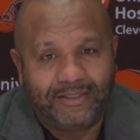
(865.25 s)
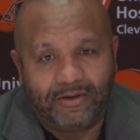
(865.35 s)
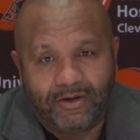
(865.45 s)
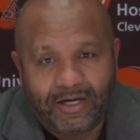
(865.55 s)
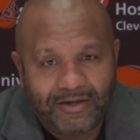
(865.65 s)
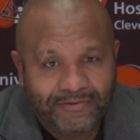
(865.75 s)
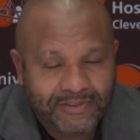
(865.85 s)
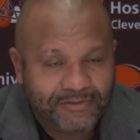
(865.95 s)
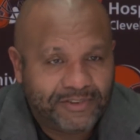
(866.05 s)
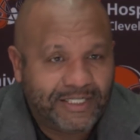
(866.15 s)
that our
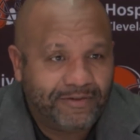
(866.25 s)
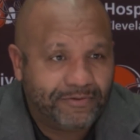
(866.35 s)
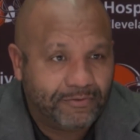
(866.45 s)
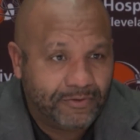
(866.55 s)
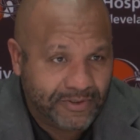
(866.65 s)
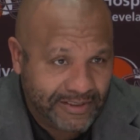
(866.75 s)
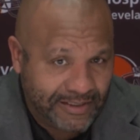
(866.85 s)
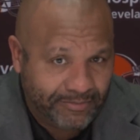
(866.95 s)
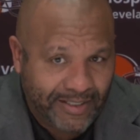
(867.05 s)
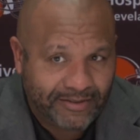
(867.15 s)
offensive staff feel really
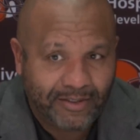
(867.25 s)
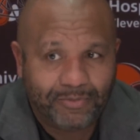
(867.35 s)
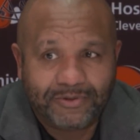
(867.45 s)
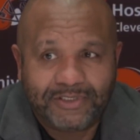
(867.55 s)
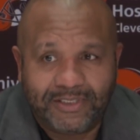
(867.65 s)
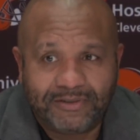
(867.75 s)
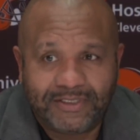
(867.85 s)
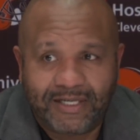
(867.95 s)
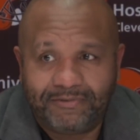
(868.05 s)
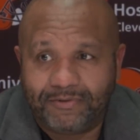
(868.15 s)
good about, and our personnel
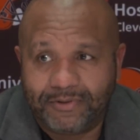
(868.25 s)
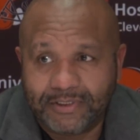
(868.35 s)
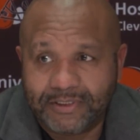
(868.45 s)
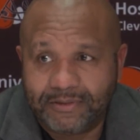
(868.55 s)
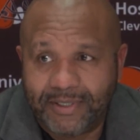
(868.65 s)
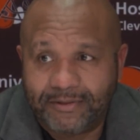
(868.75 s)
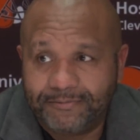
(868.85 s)
staff feel really good about.